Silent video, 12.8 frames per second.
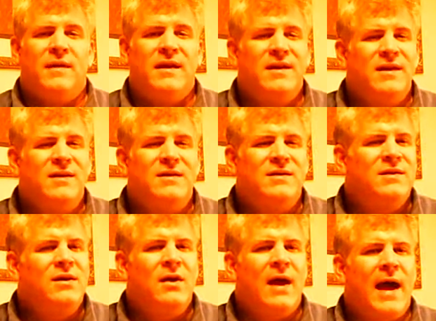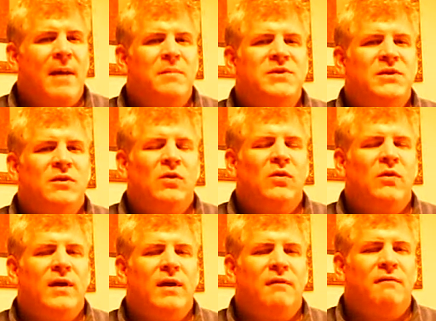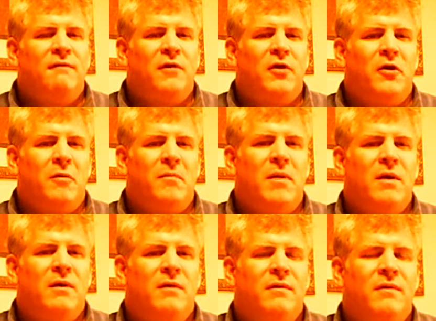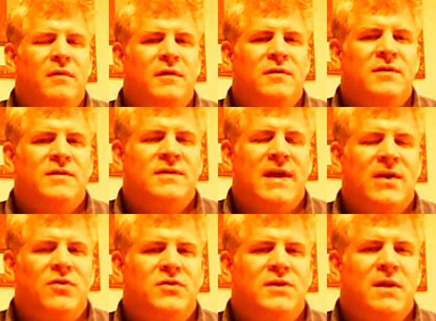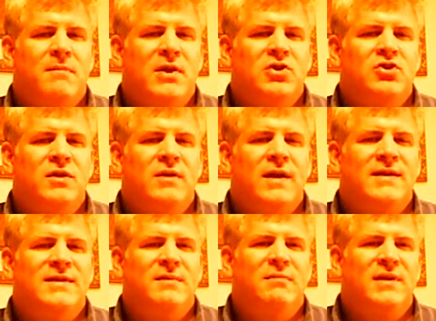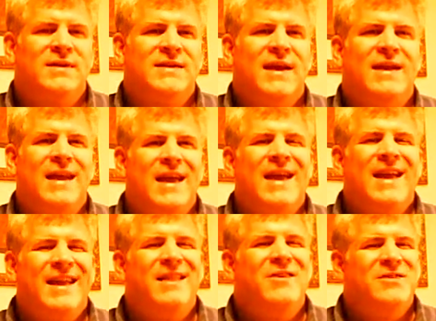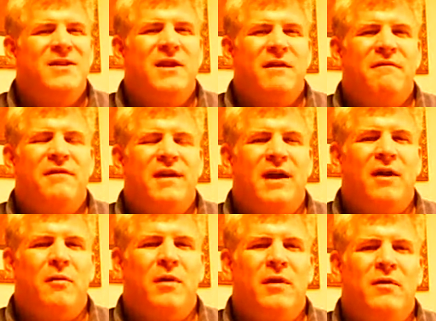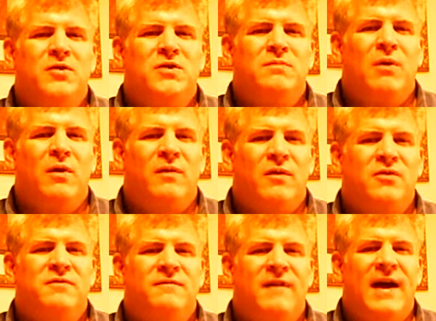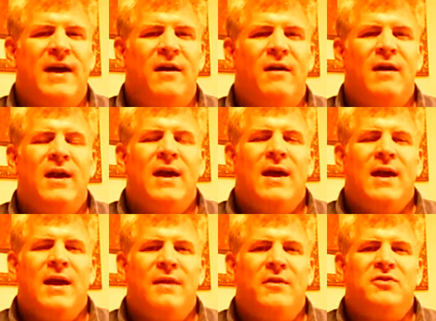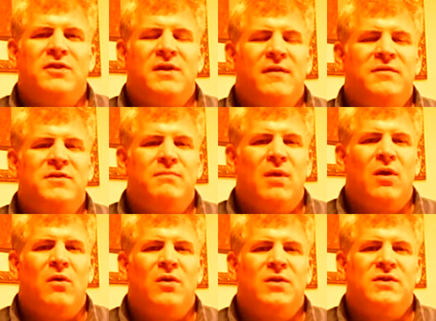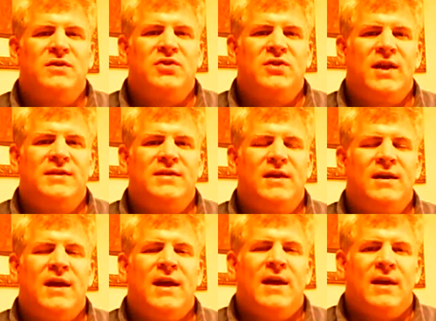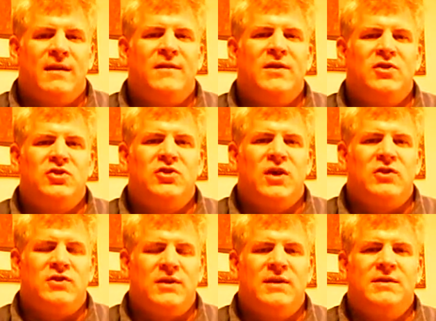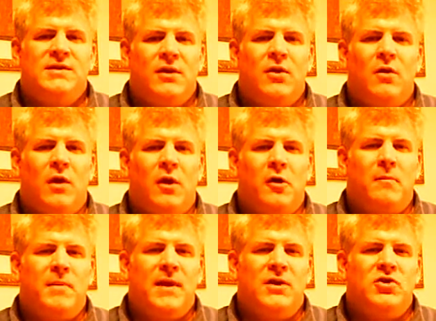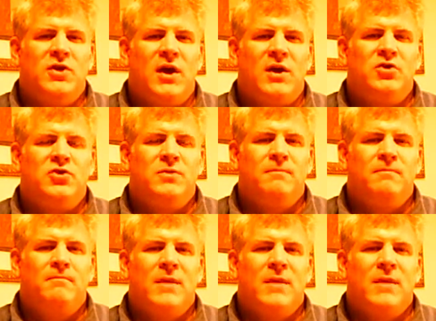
They didn't absolutely affirm the Standards Commission. They simply said, there's enough there. Where there's smoke, there's fire. And there's enough smoke to suggest that this judge needs to no longer be a judge.